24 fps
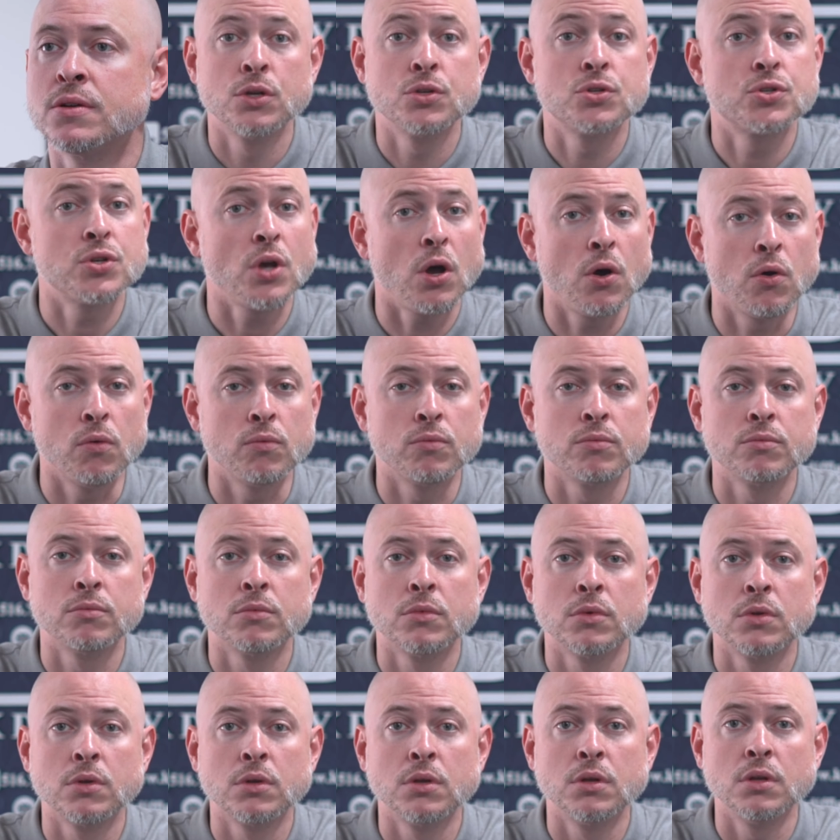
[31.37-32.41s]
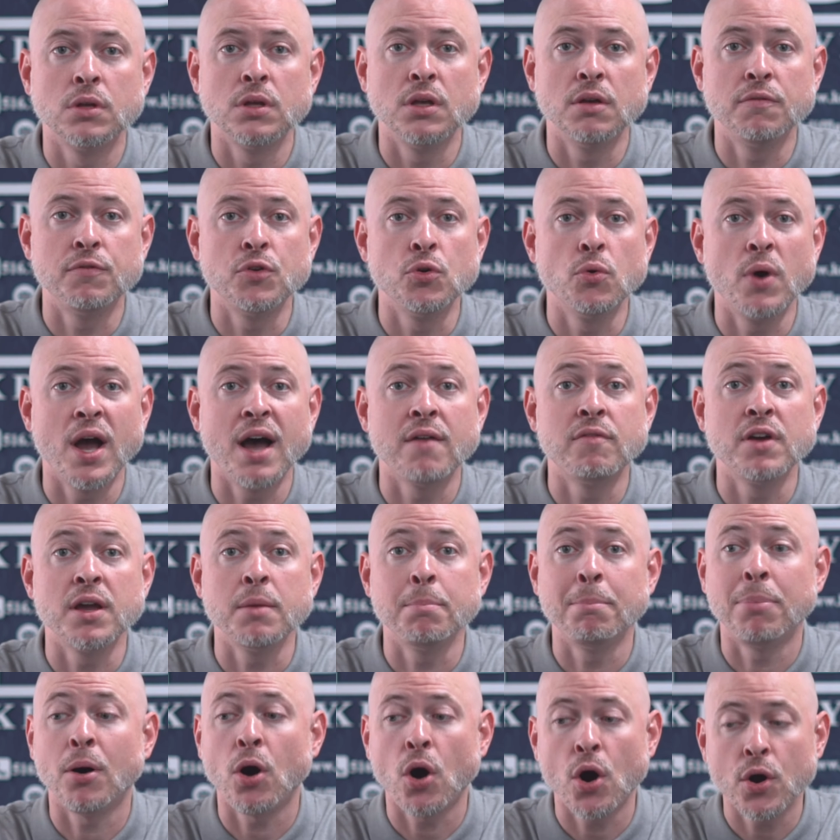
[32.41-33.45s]
So if you have a
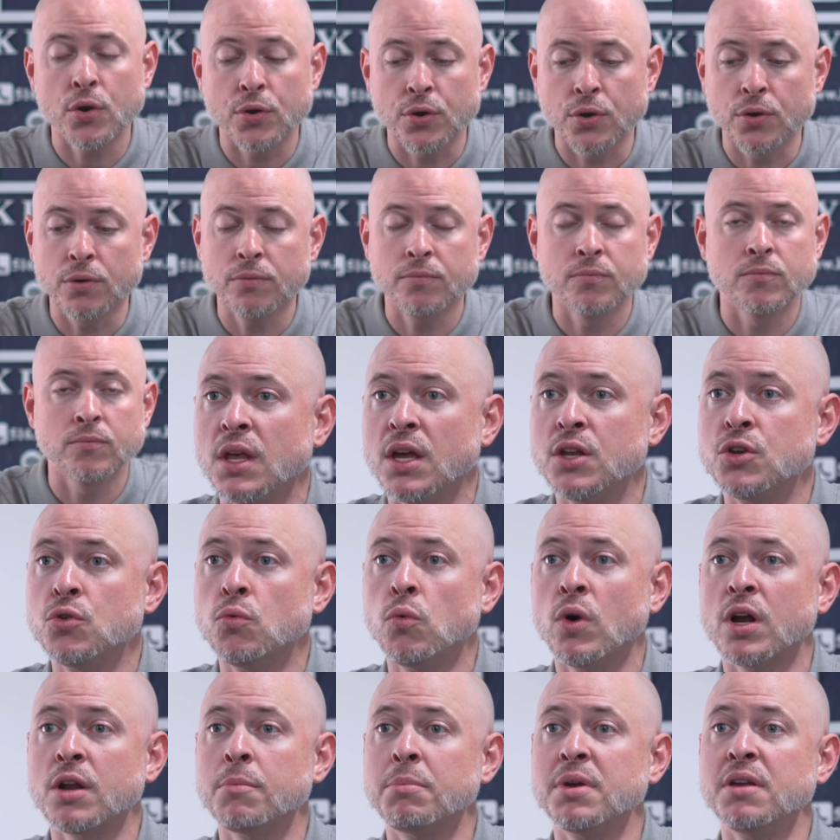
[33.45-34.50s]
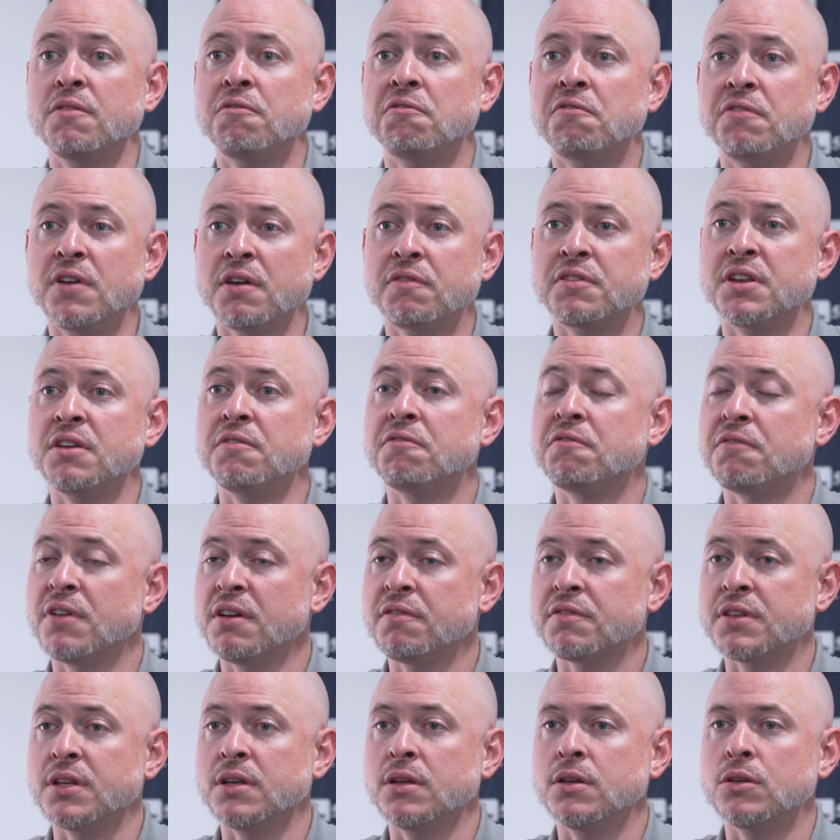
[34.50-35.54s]
partner and you want to be
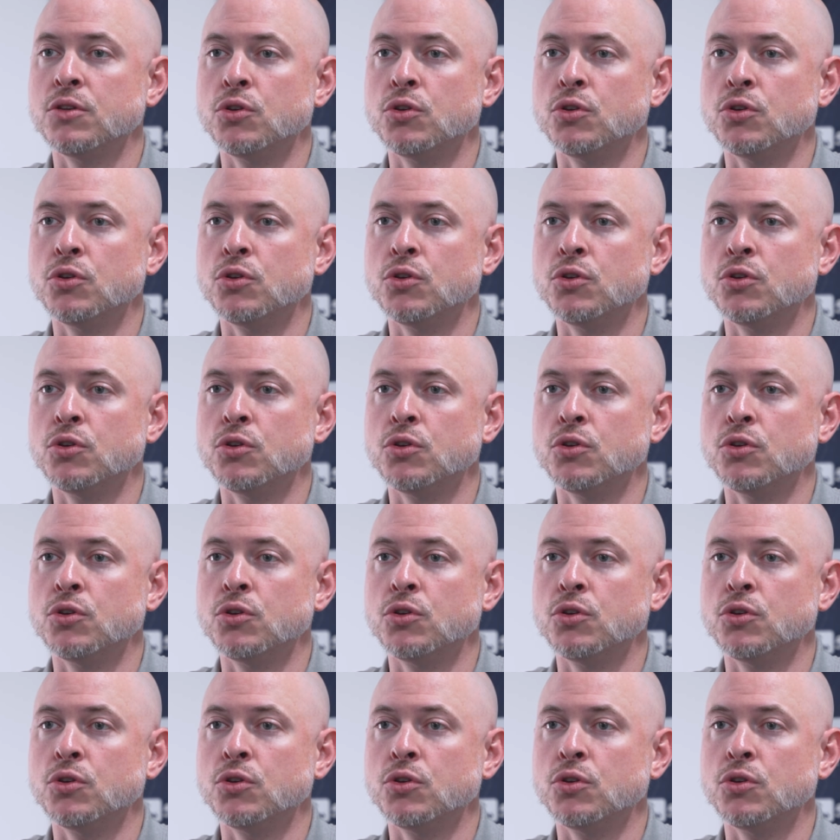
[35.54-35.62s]
50-50,